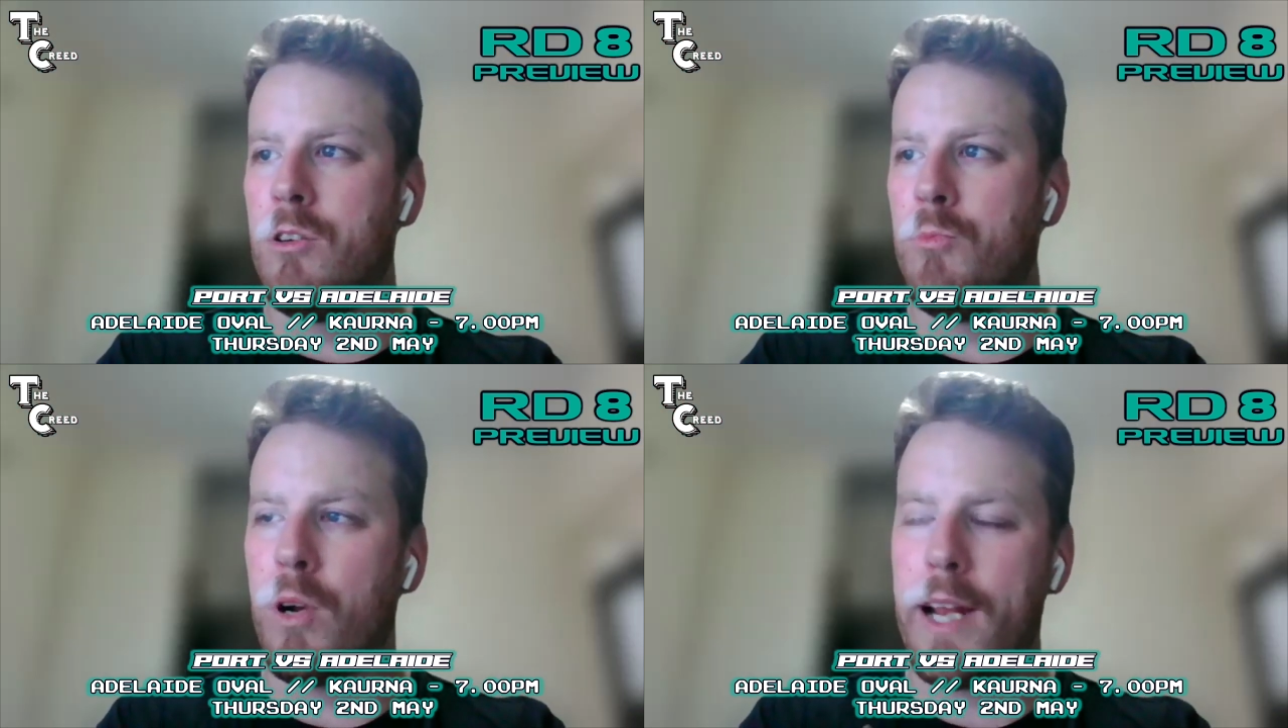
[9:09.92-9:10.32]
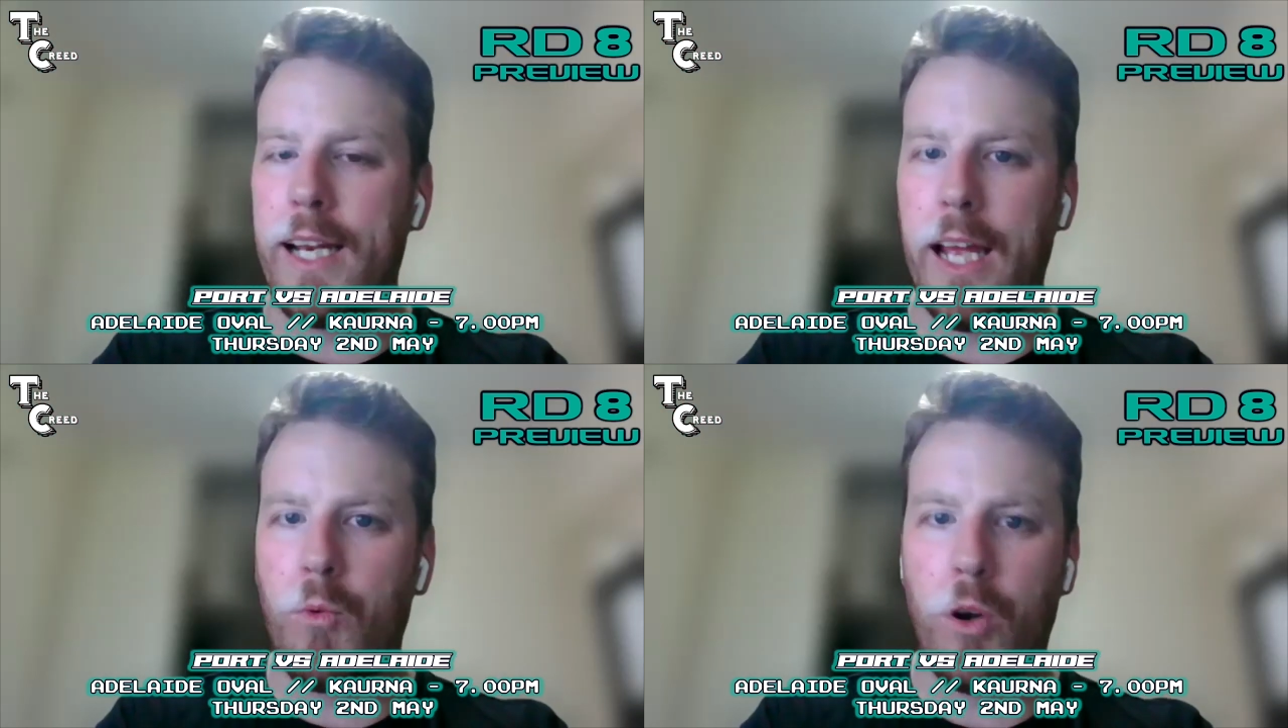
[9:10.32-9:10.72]
Port
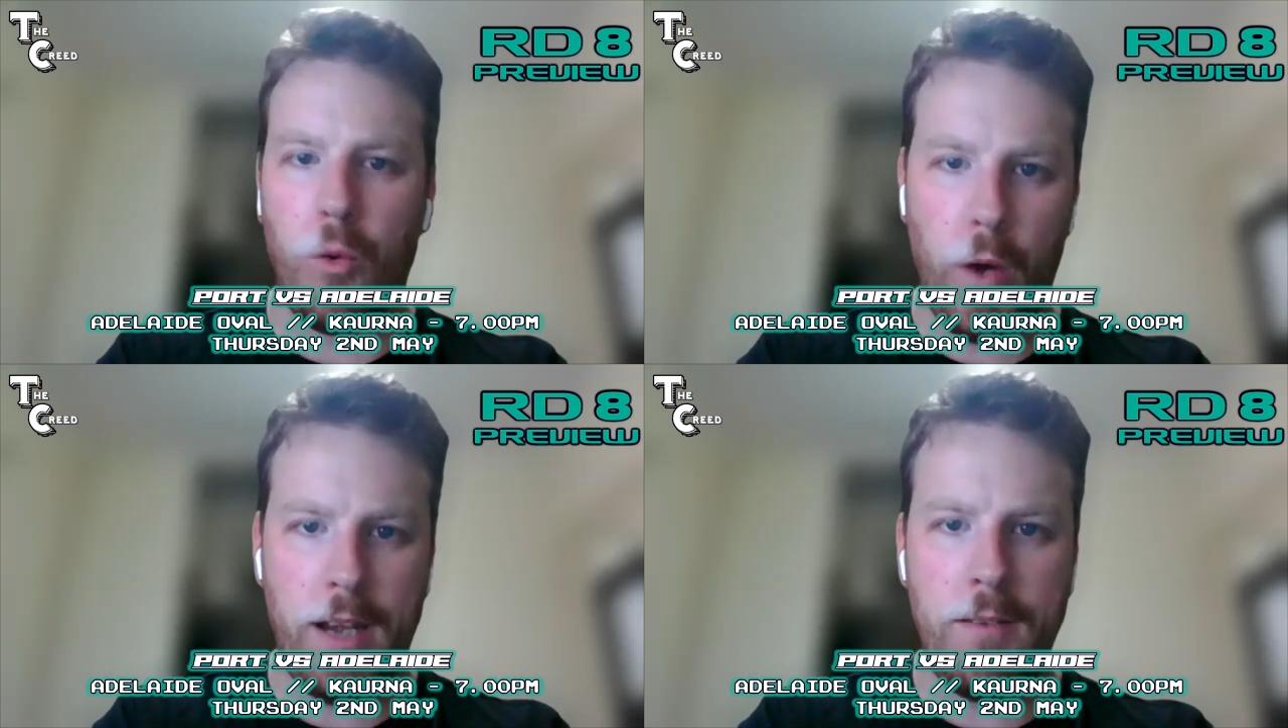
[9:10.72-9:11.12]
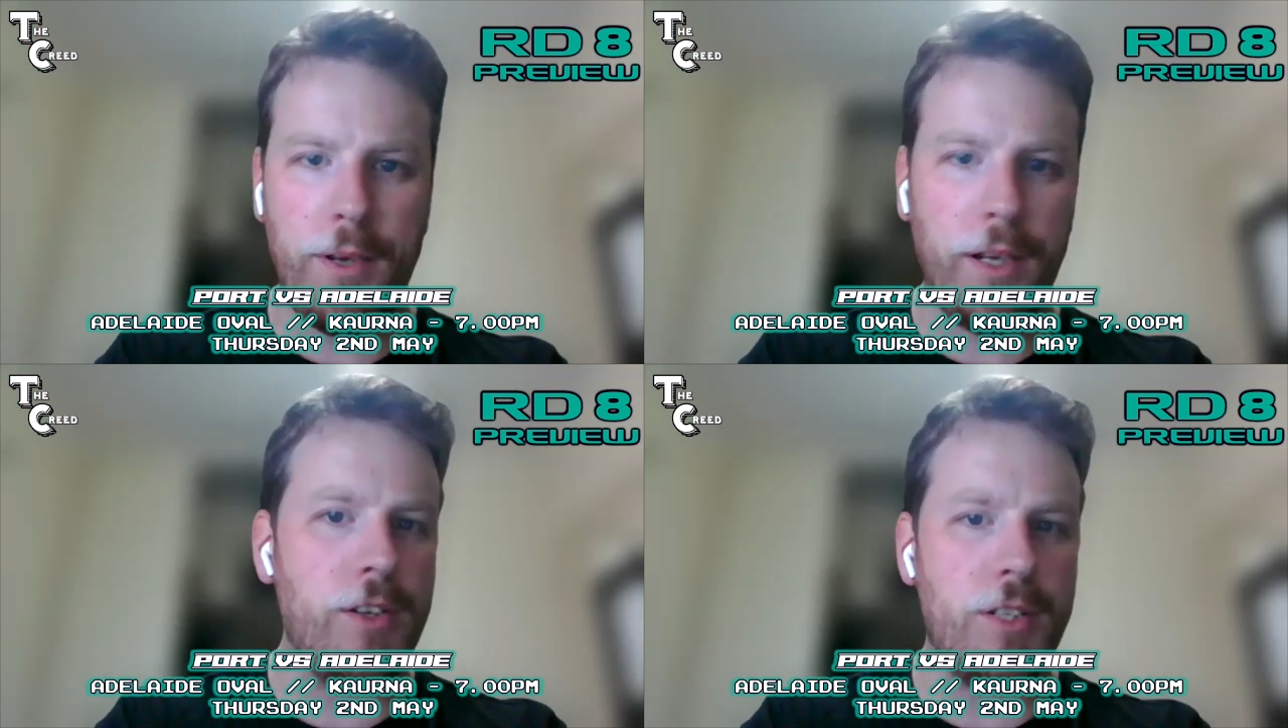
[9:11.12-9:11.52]
Adelaide want to win
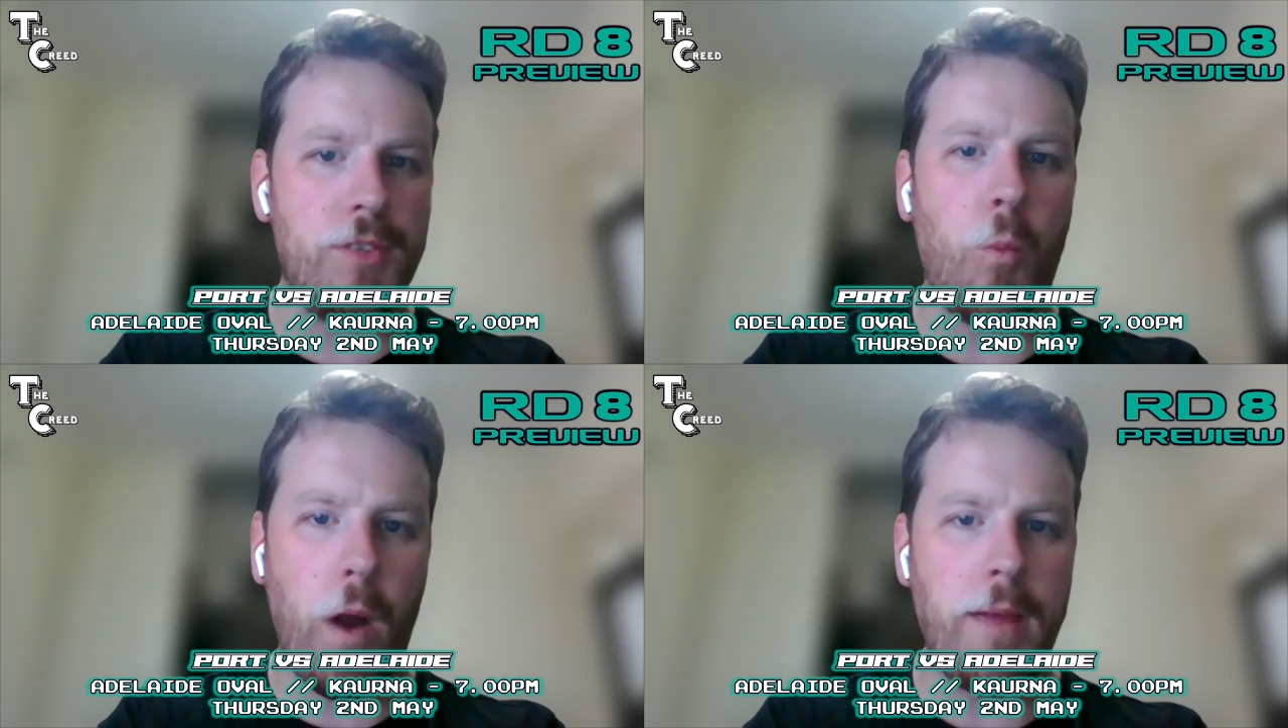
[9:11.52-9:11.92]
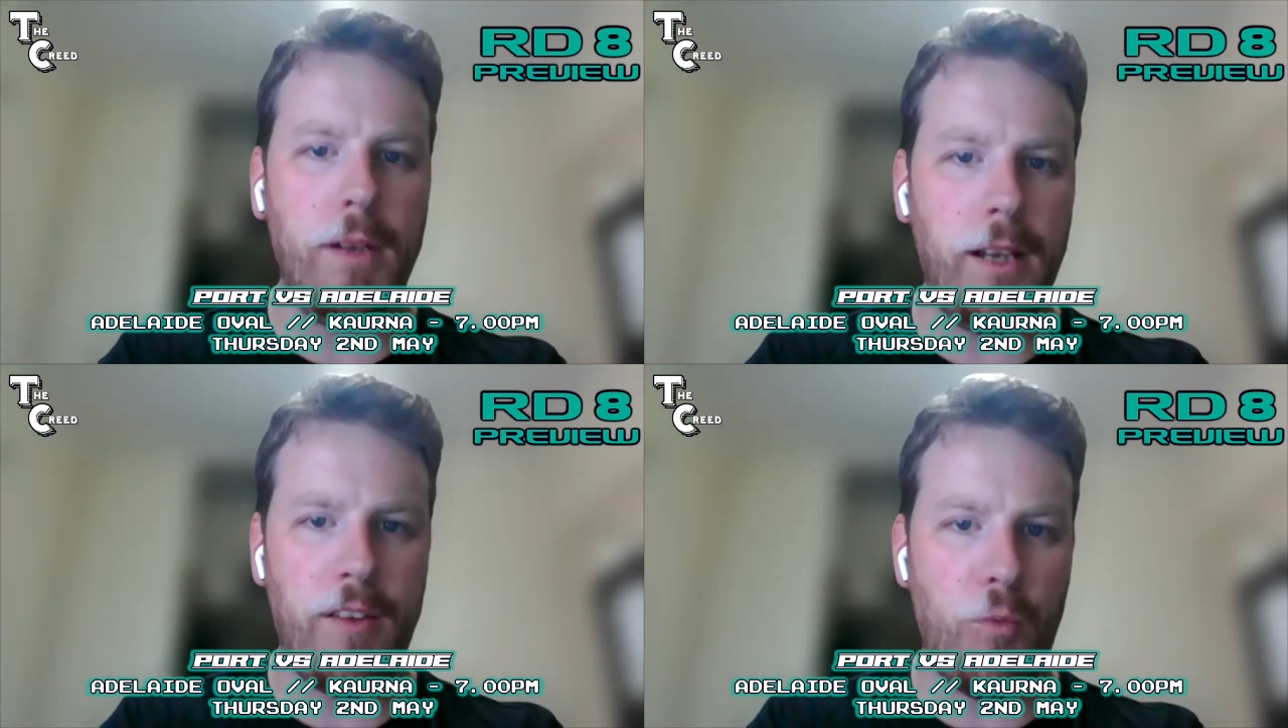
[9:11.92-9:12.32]
because we
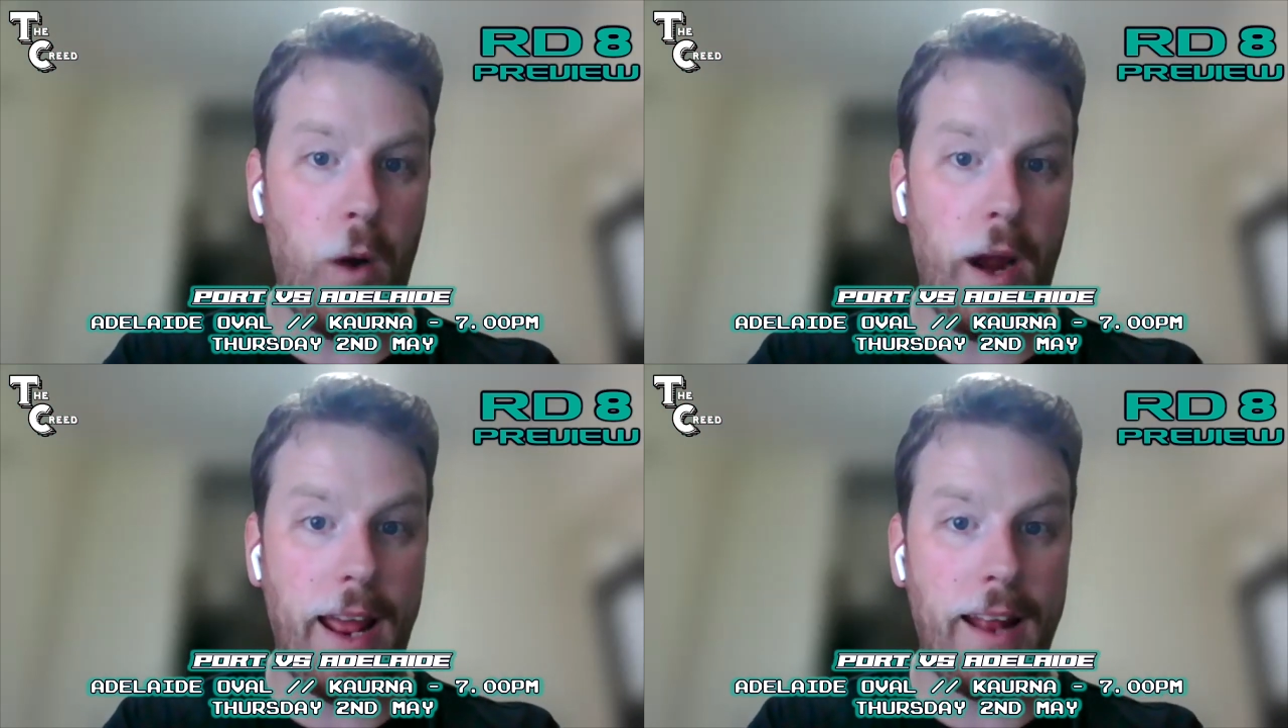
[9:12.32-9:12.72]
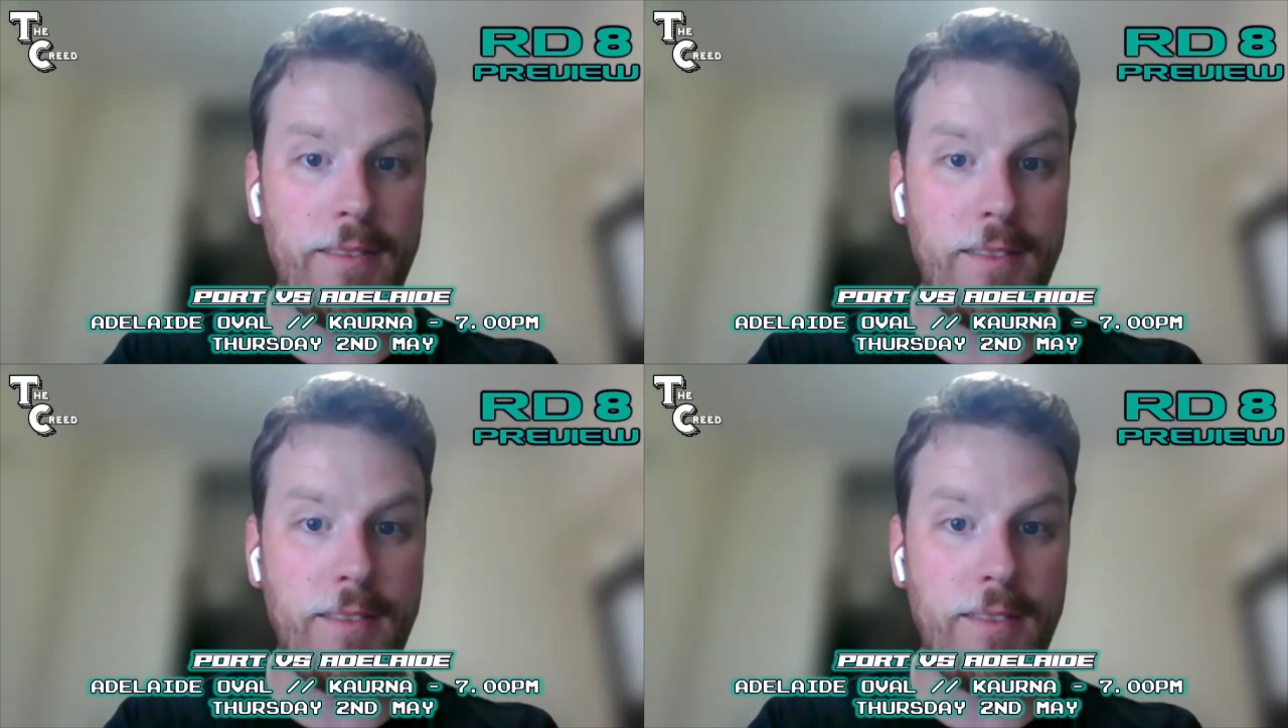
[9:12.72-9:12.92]
believe we're